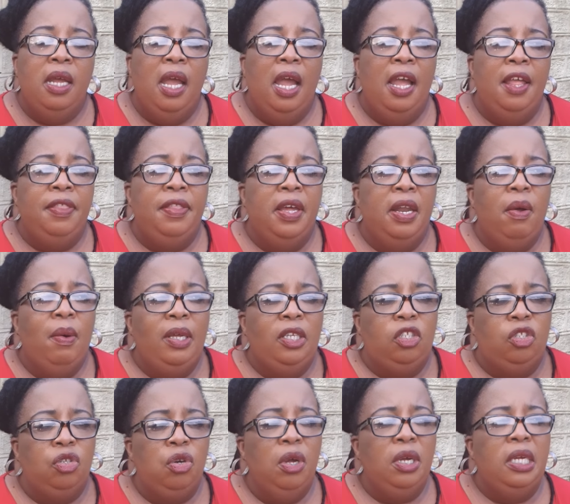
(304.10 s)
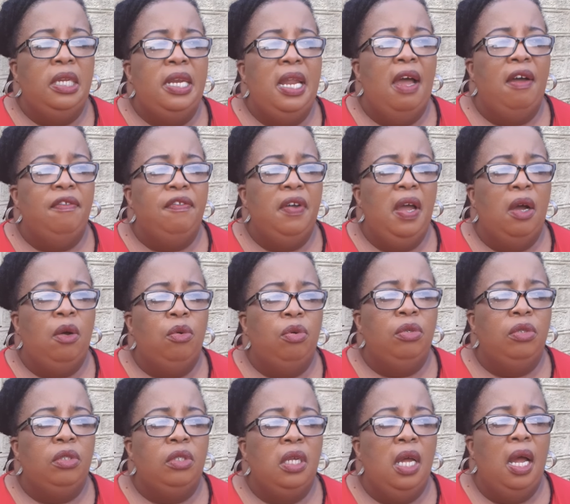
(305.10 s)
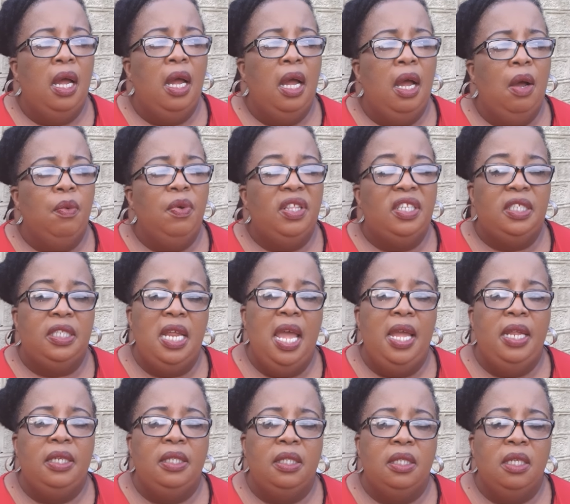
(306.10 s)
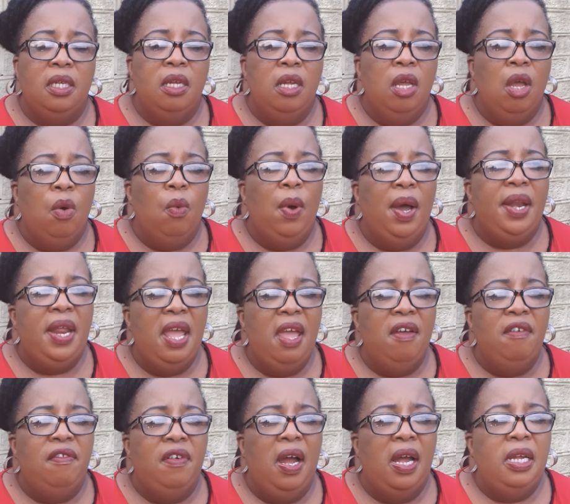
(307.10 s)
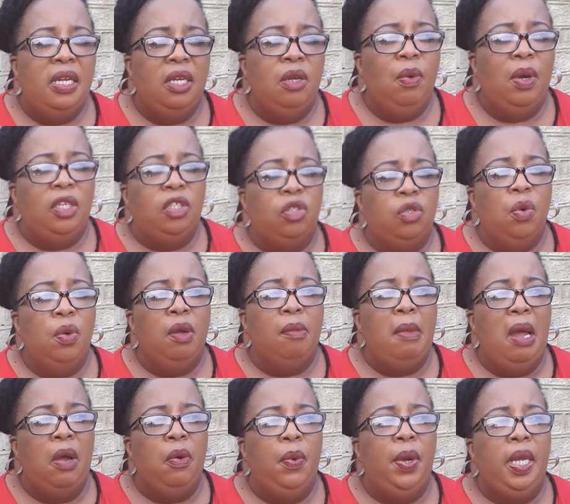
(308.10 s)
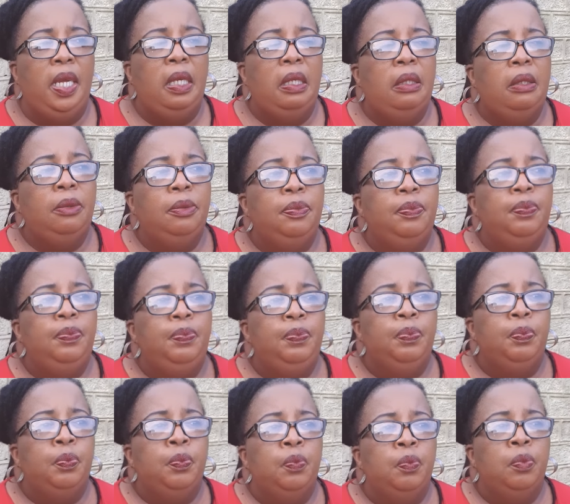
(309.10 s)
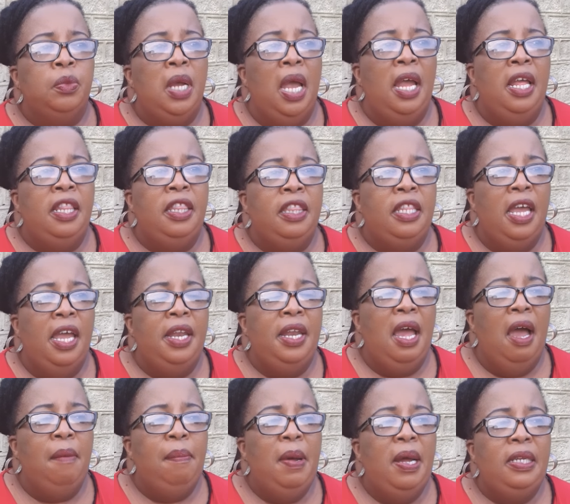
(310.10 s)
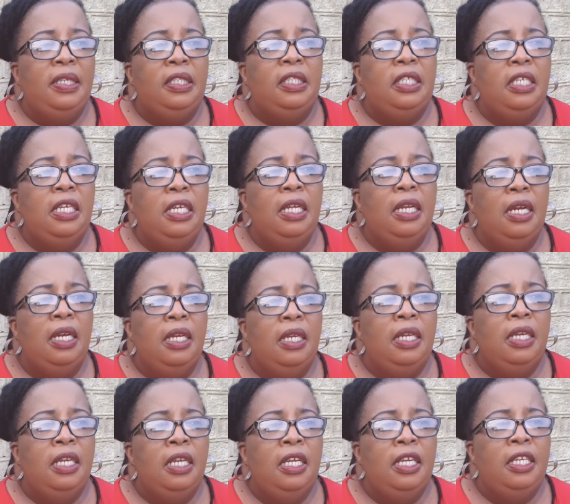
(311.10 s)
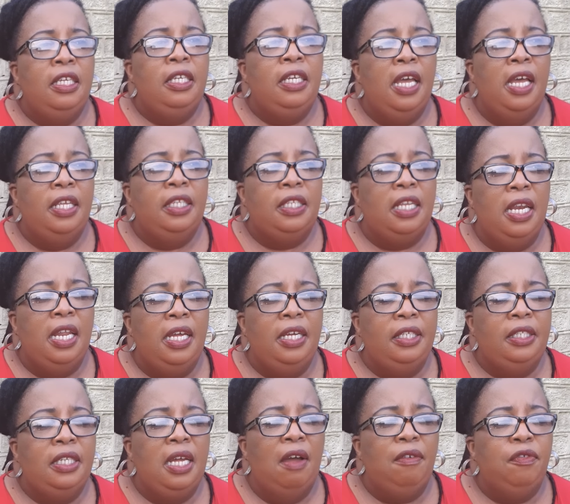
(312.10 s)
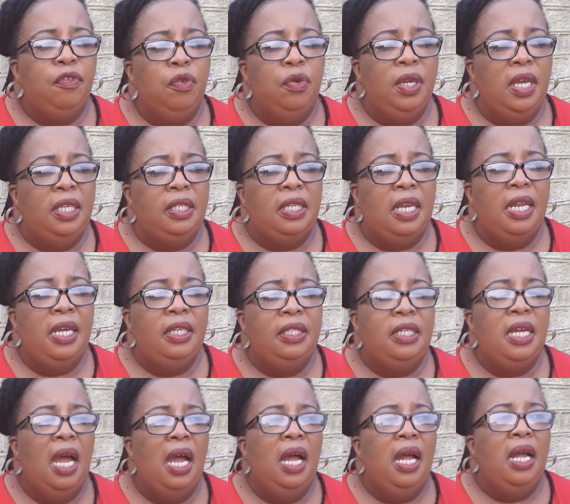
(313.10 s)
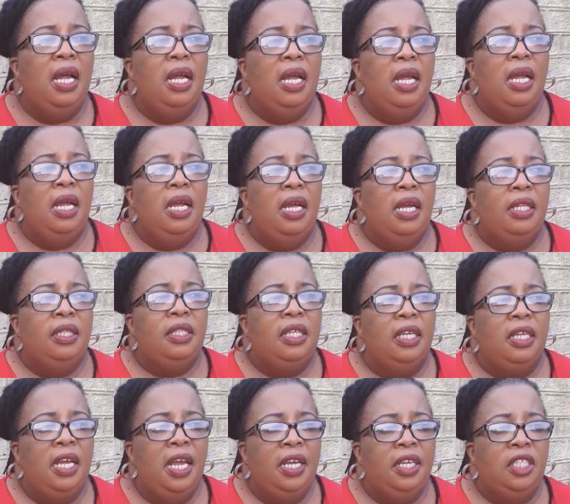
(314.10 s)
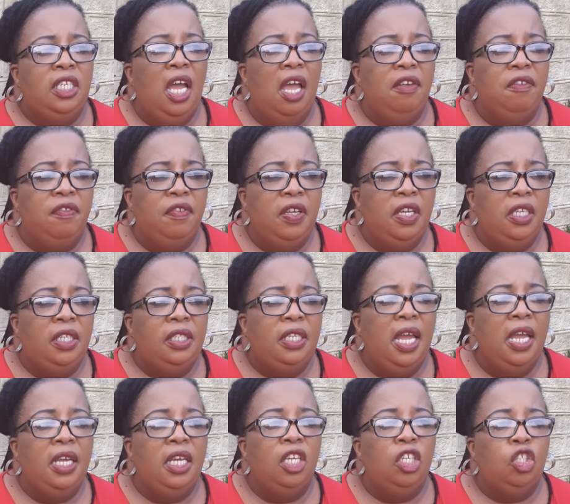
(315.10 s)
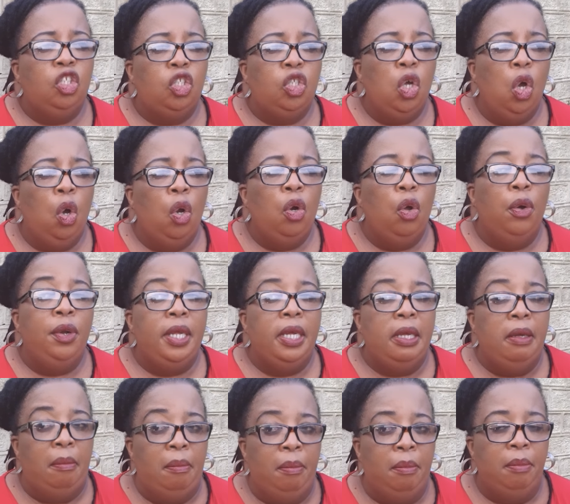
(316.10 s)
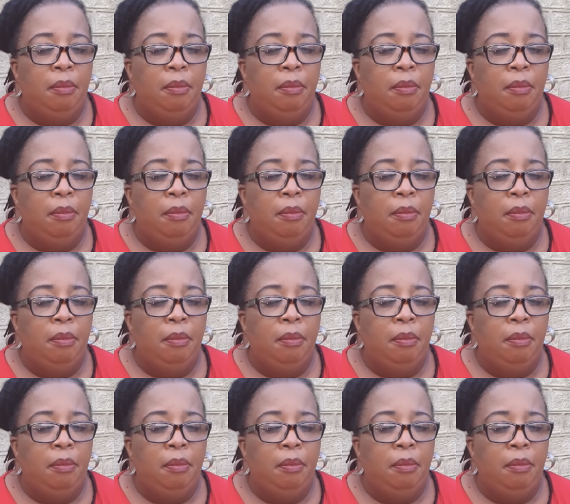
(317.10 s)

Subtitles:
And then I was strong enough I could withstand whatever he was throwing my way. And then up until years later, a few years later, the HIV take its toll on him.